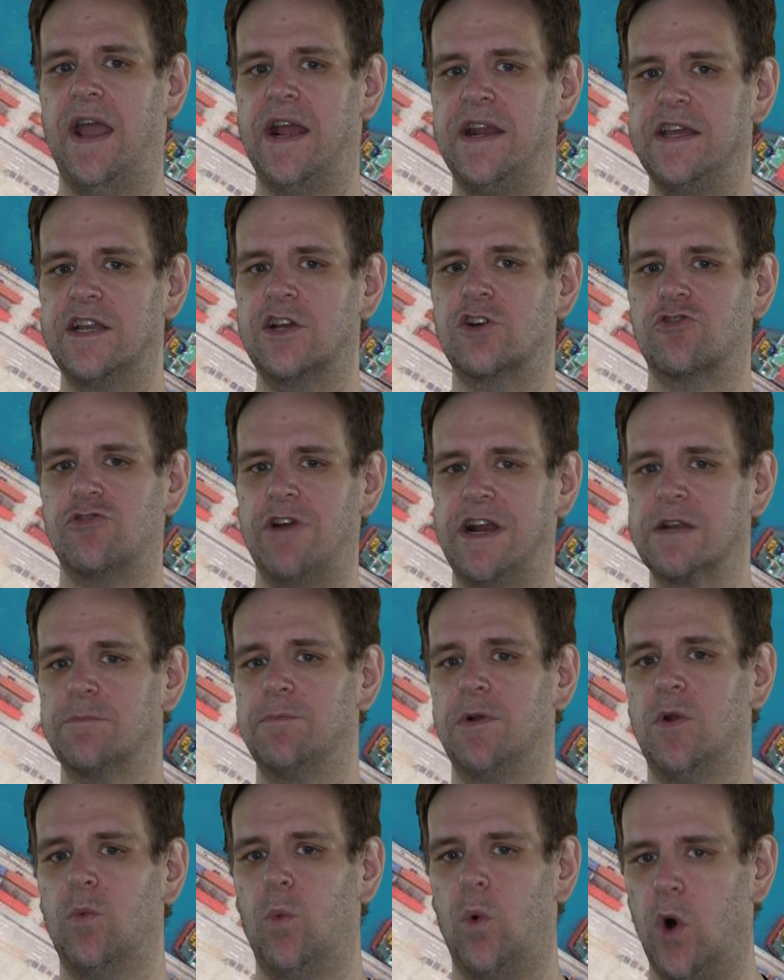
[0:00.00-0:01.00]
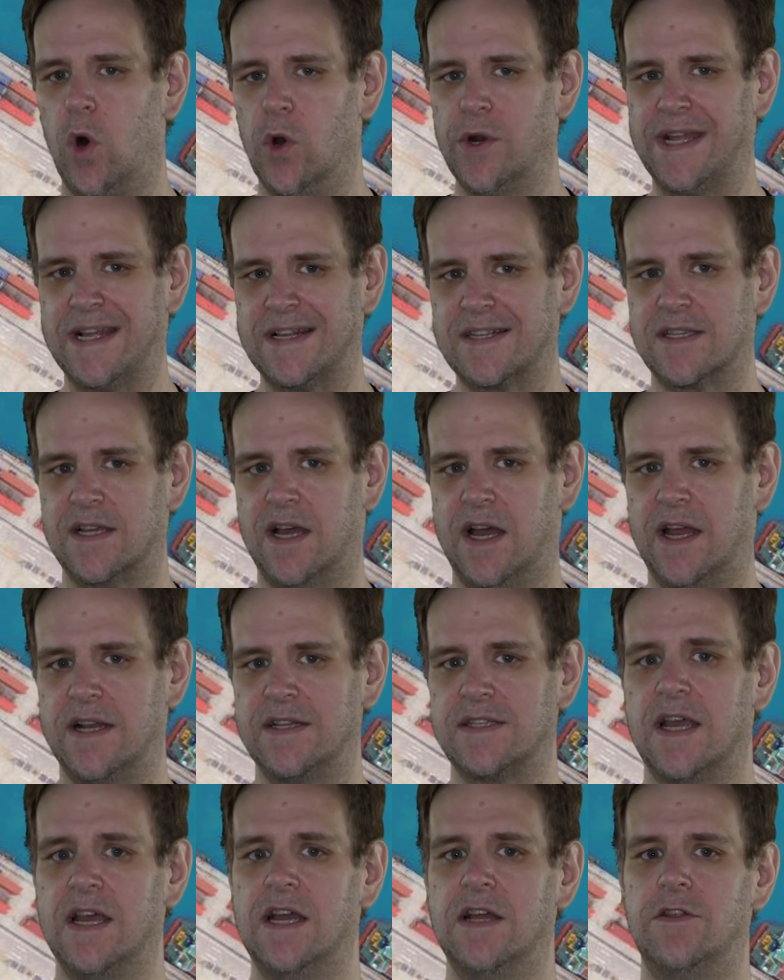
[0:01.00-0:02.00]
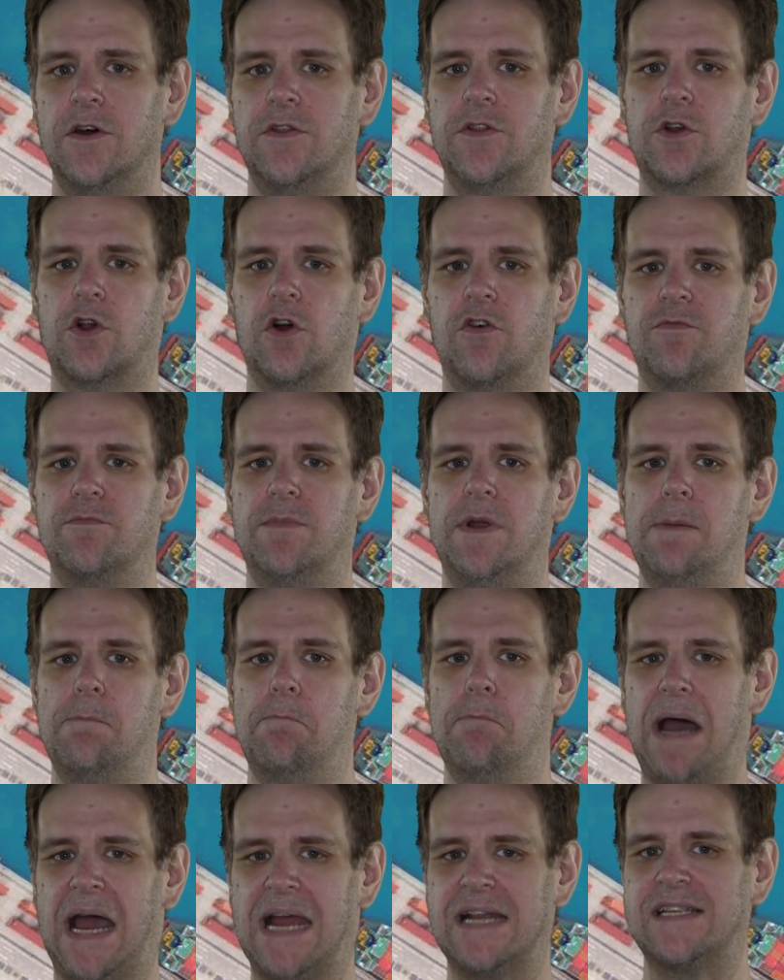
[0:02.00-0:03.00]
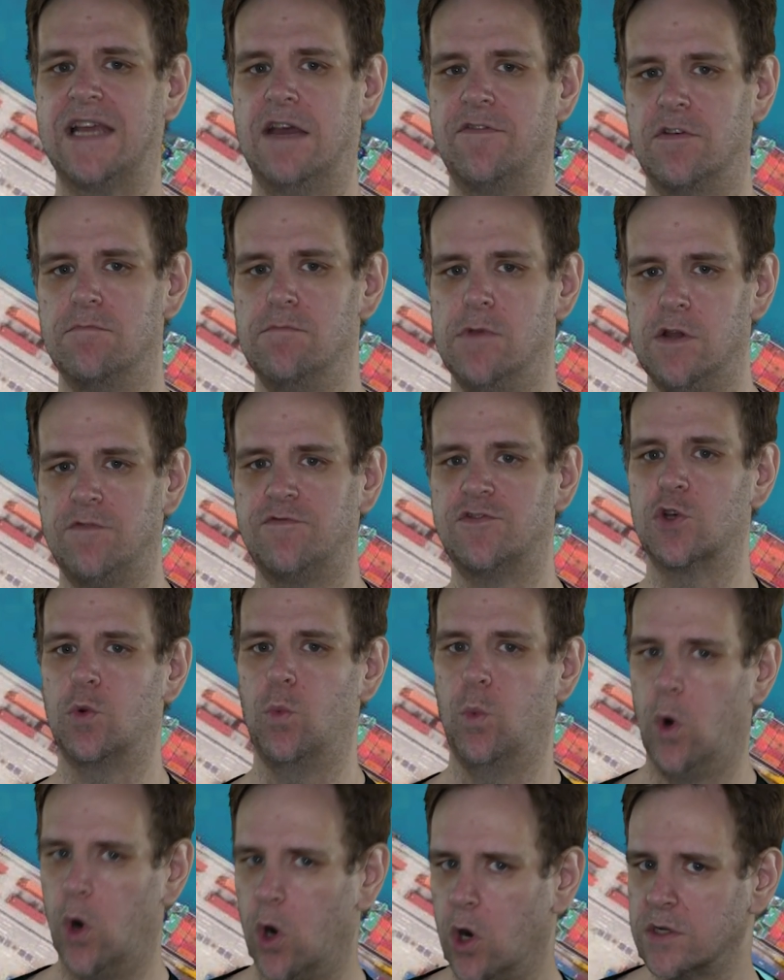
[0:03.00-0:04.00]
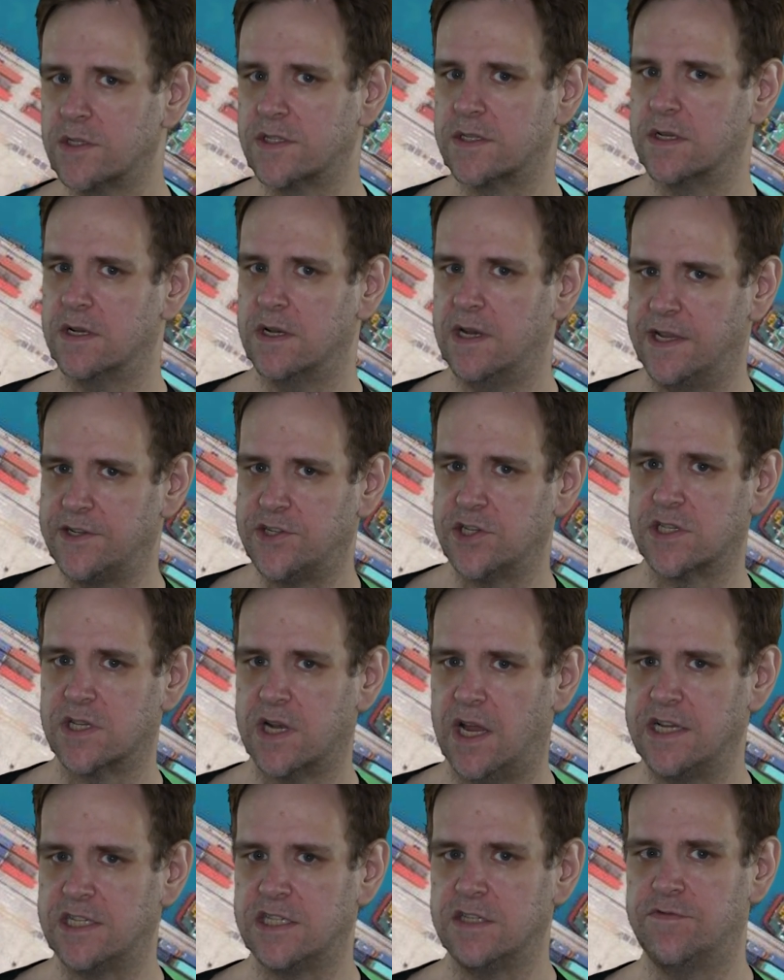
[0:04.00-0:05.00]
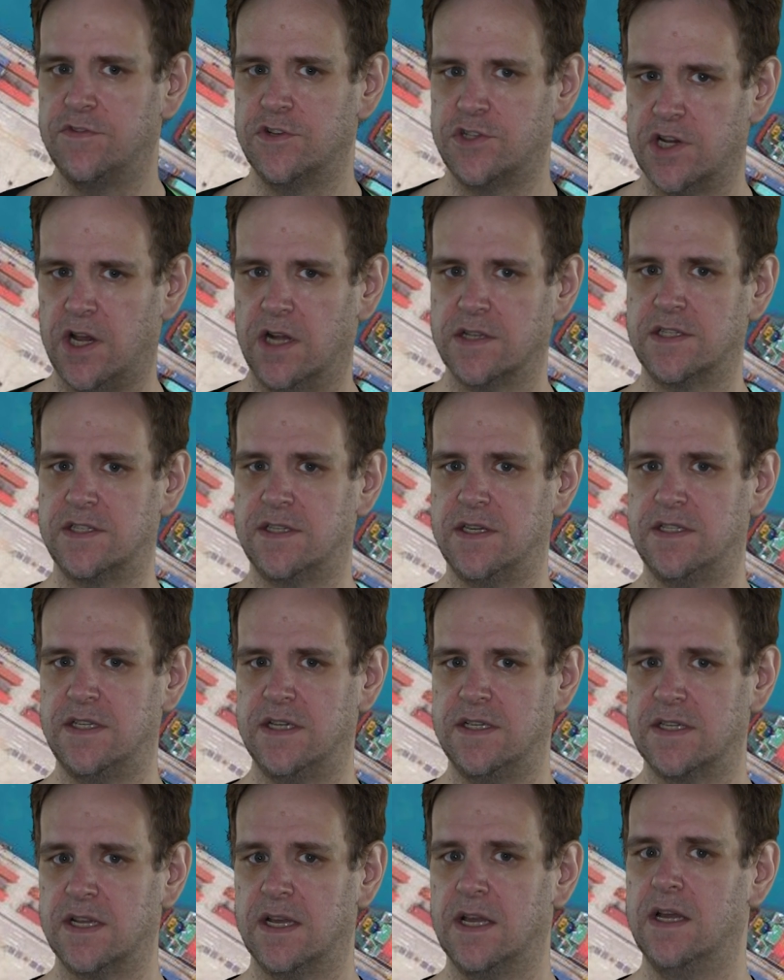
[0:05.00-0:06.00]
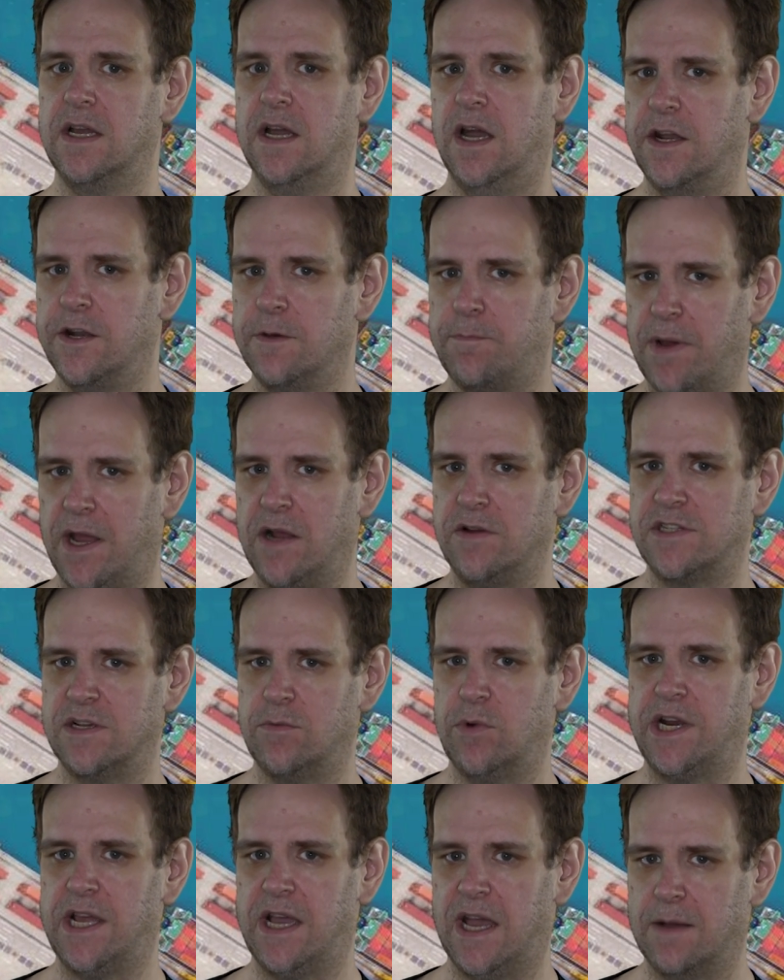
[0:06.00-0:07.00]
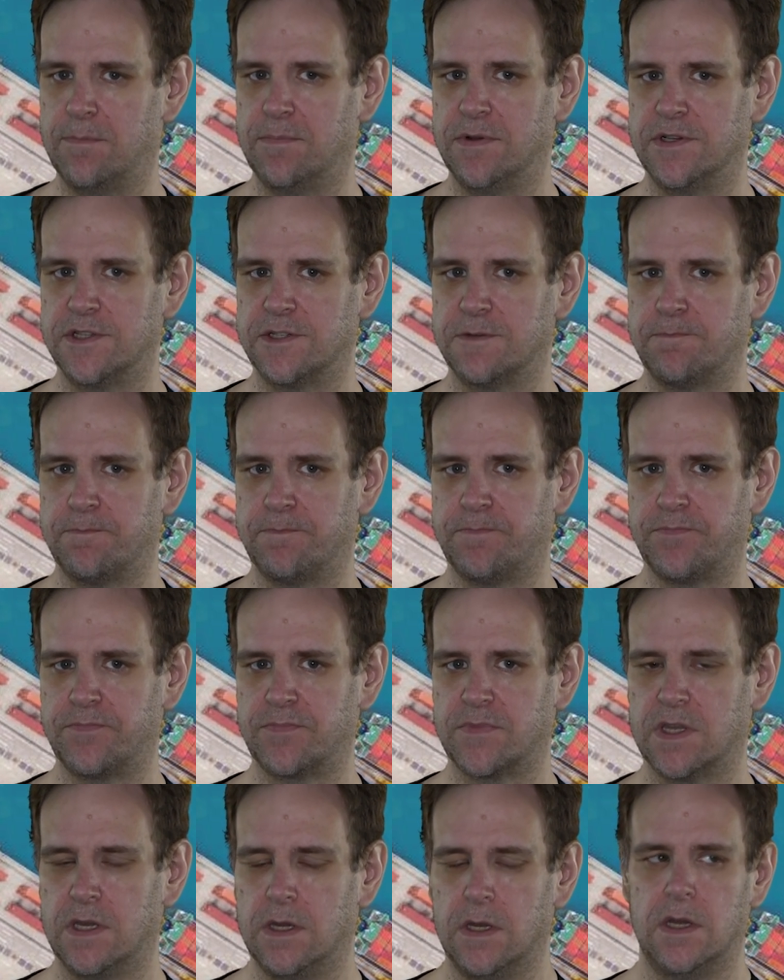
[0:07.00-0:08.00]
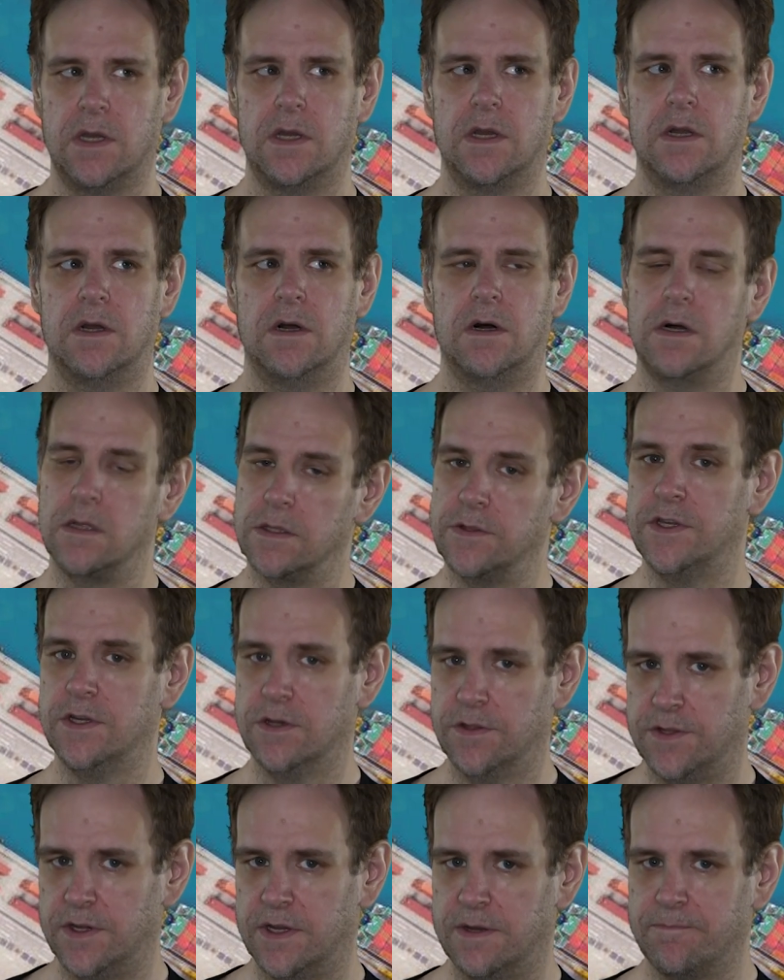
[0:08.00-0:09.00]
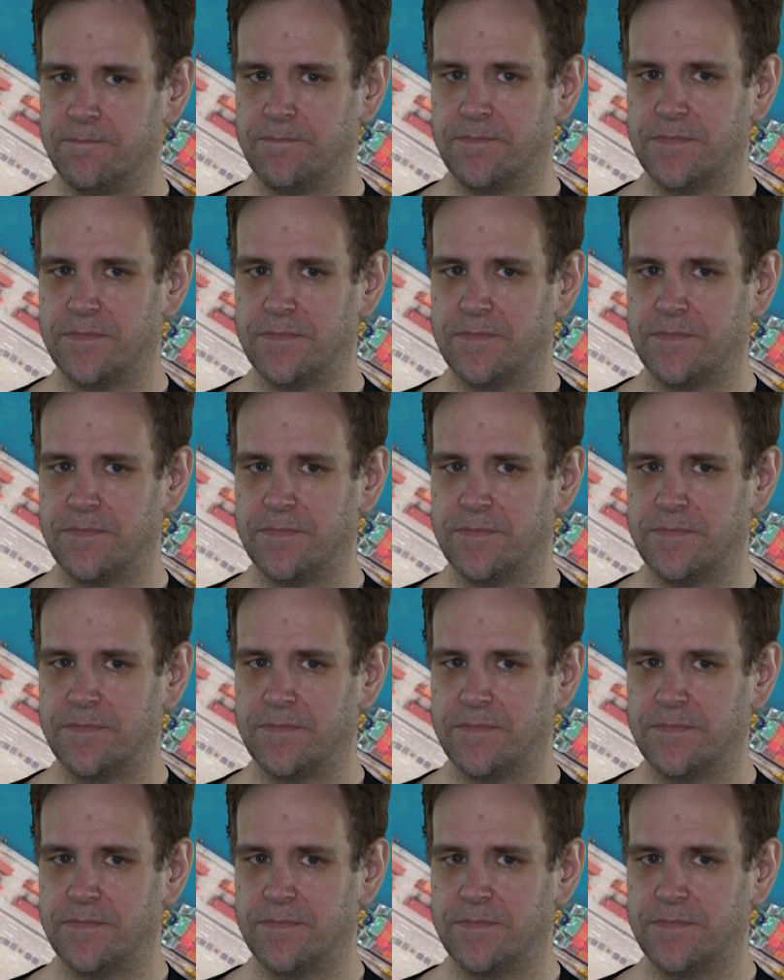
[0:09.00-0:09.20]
any credible warning signs that the government might ever move towards legislation for charter cities and oppose it when it happens. On the other,